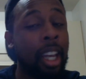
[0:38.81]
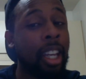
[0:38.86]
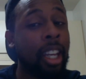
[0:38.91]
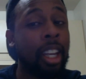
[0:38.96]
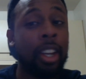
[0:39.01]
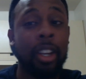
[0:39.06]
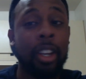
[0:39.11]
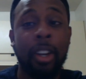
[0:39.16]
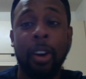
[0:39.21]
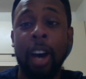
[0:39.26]

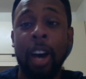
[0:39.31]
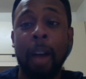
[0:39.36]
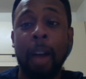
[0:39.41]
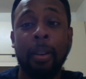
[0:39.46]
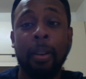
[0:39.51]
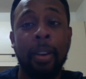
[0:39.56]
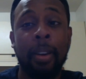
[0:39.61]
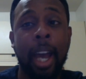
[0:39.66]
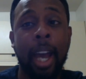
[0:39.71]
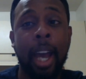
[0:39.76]
You know how I
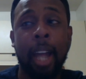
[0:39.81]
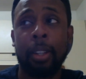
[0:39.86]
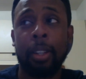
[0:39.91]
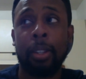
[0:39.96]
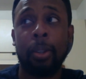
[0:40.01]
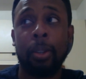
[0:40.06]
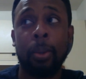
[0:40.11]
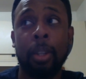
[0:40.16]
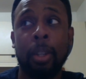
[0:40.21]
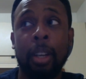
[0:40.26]
reacted
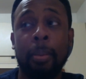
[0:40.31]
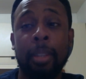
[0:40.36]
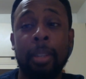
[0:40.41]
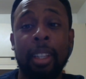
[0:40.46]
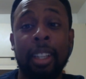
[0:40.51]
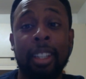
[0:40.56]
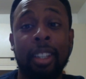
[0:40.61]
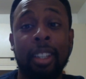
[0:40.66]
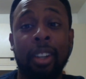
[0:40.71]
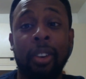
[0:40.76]
to some of
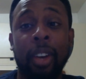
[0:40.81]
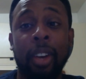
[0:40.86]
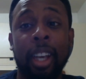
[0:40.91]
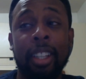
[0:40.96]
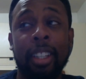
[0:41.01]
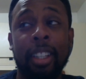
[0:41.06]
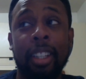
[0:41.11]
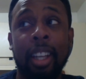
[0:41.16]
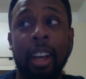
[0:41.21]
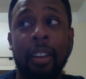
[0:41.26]
these
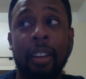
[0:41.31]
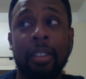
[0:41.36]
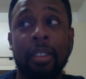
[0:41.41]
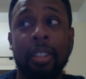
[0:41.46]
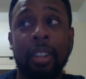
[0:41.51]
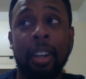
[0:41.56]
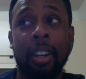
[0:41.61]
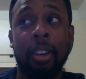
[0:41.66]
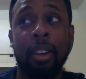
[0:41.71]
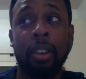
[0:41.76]
crazy deaths
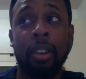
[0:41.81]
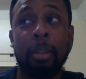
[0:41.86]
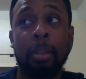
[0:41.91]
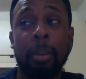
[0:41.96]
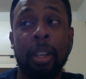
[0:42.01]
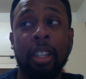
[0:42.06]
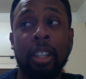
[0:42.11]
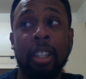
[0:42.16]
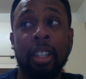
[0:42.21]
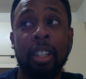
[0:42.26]
though,
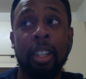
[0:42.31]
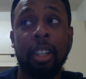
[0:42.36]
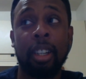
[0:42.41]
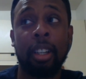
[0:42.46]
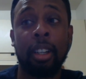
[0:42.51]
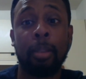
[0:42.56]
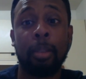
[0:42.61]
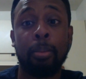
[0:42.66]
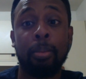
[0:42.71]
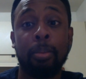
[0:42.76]
especially the